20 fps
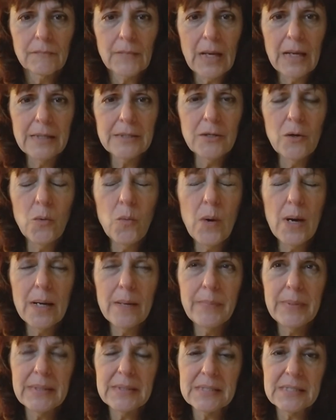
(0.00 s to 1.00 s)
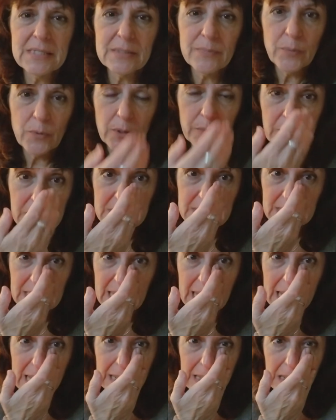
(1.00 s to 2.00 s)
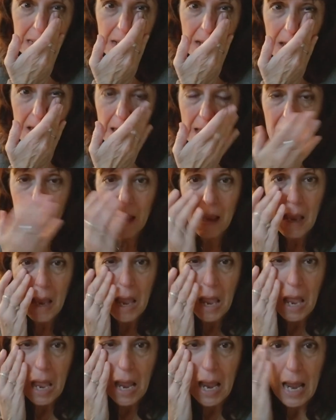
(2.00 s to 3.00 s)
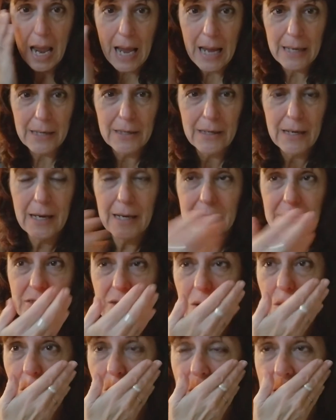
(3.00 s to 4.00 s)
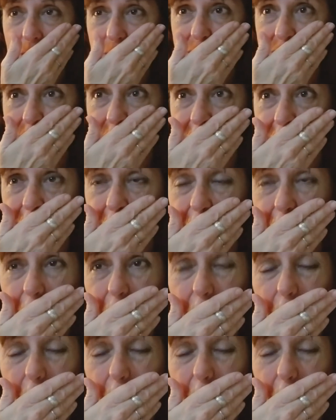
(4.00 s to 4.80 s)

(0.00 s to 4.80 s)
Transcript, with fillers: I don't want to be a disappointment to God. I I don't want to